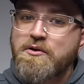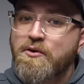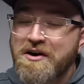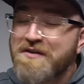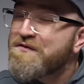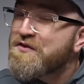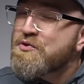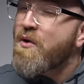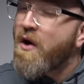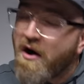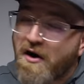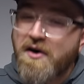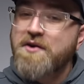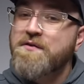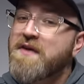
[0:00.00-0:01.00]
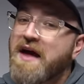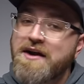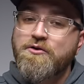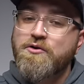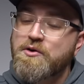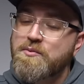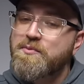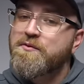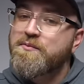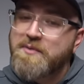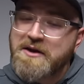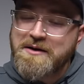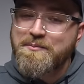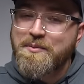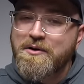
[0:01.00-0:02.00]
or if you are that group of
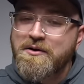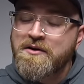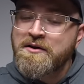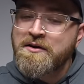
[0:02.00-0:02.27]
people,